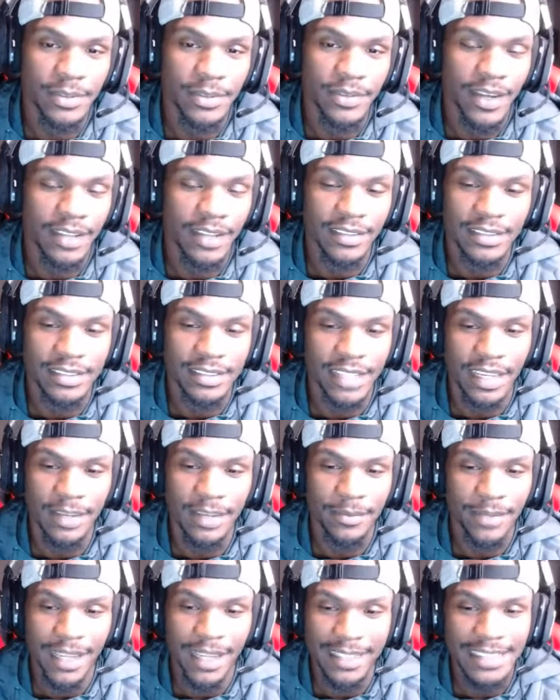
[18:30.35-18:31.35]
We've had the
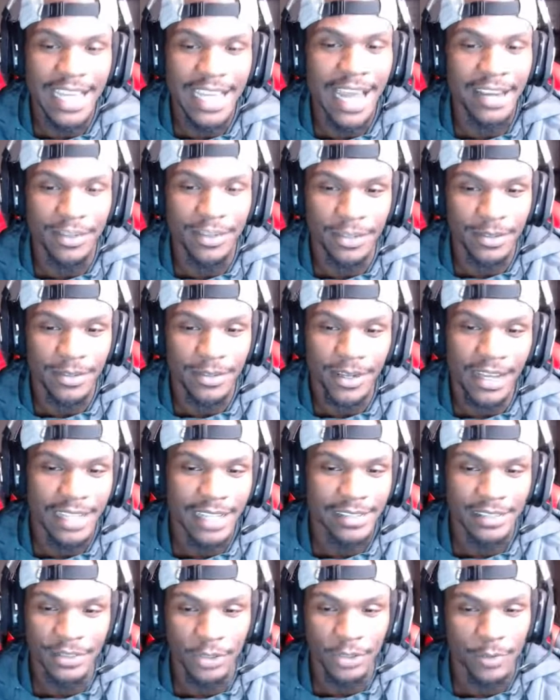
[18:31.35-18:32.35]
same like title
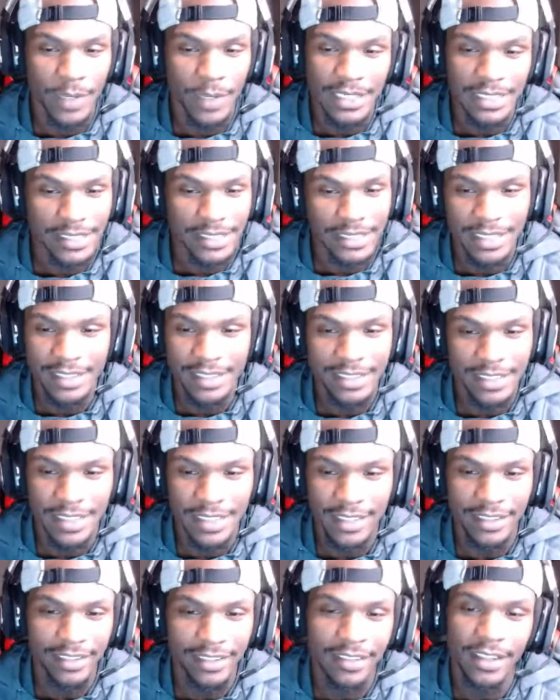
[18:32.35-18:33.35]
as the group message since
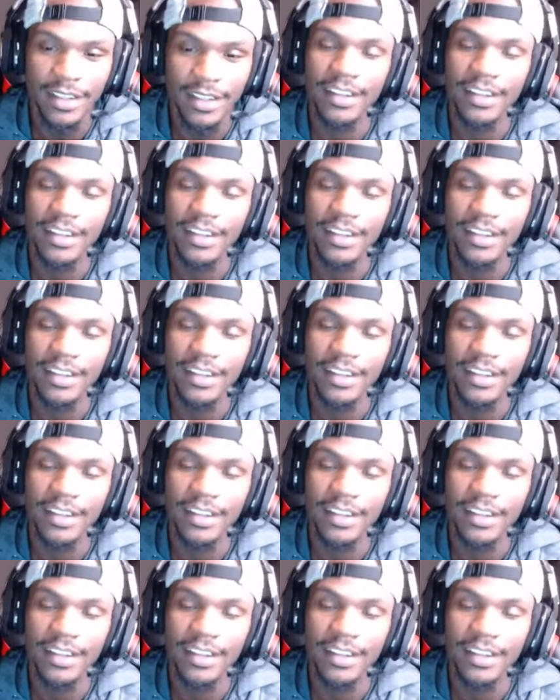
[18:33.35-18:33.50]
then.